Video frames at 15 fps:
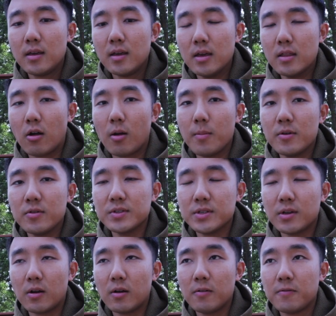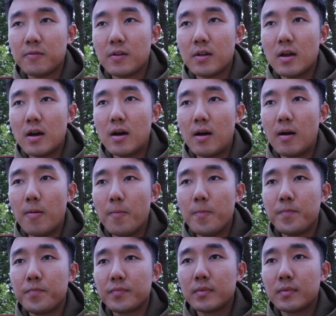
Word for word: in the Army Reserve, um,